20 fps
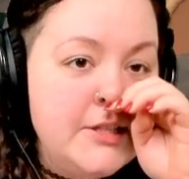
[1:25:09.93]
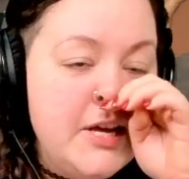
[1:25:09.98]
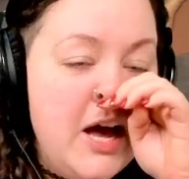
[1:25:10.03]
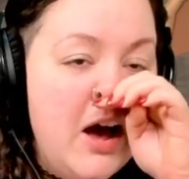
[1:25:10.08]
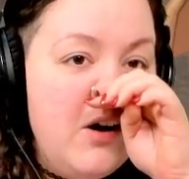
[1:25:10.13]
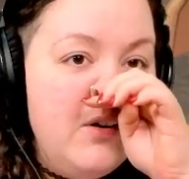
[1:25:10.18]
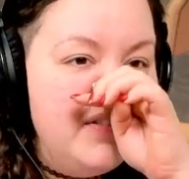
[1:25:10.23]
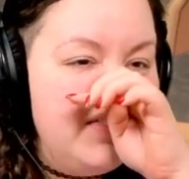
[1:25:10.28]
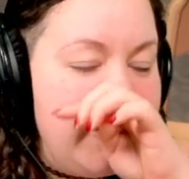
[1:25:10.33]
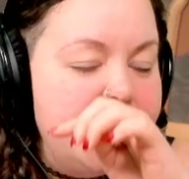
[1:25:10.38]

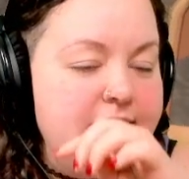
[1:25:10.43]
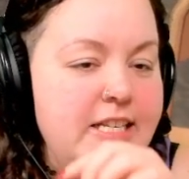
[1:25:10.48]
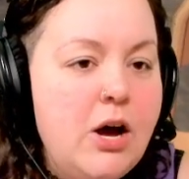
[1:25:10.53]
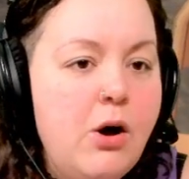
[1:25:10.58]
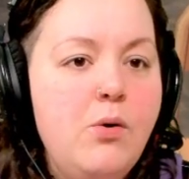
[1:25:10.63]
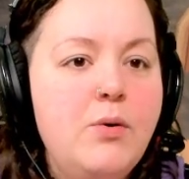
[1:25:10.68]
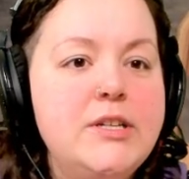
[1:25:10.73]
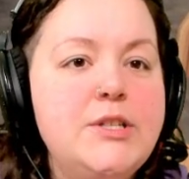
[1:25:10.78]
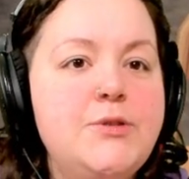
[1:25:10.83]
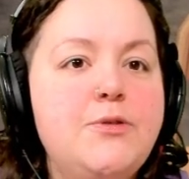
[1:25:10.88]
how that's
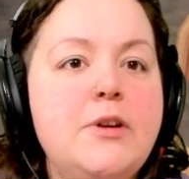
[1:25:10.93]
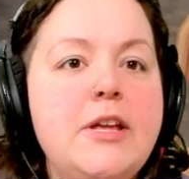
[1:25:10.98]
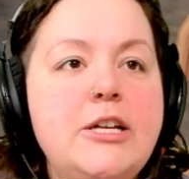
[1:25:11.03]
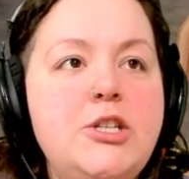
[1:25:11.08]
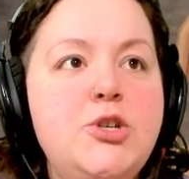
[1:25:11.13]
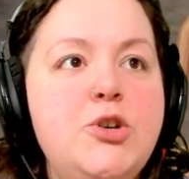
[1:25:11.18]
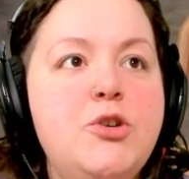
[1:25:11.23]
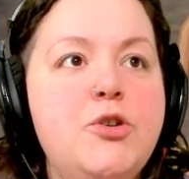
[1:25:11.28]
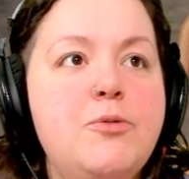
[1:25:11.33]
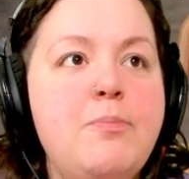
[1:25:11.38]
how it was for like
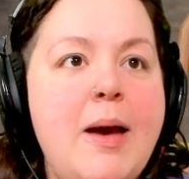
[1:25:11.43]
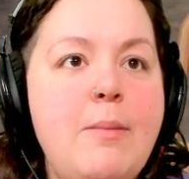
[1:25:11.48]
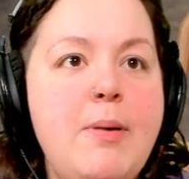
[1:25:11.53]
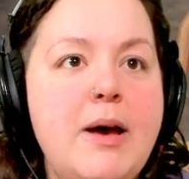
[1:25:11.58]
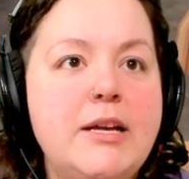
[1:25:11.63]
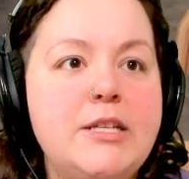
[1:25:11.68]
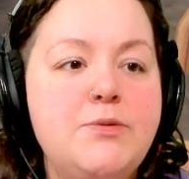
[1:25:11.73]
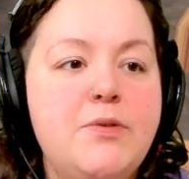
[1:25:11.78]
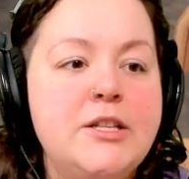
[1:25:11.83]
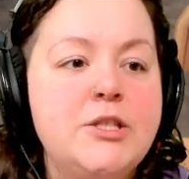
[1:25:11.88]
two of my
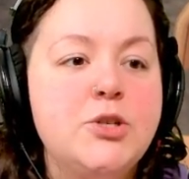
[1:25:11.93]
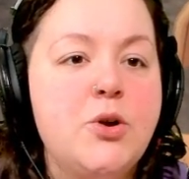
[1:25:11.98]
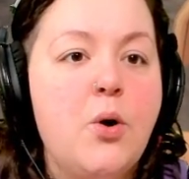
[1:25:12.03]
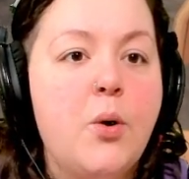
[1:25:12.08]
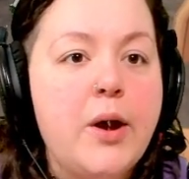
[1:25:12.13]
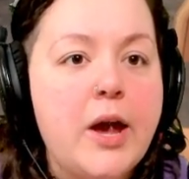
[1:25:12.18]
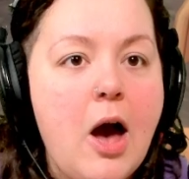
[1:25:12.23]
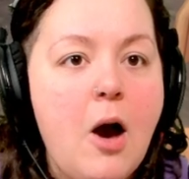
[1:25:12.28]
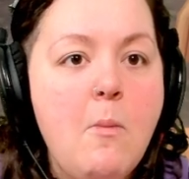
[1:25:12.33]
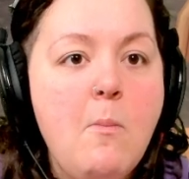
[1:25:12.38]
best friends
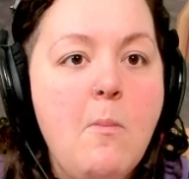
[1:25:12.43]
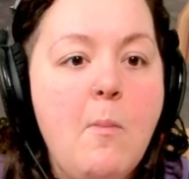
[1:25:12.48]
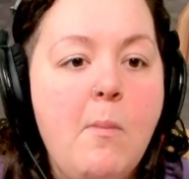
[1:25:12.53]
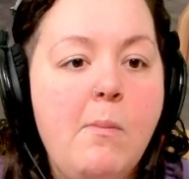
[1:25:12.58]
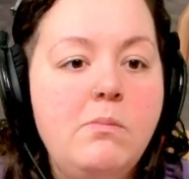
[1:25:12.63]
growing up.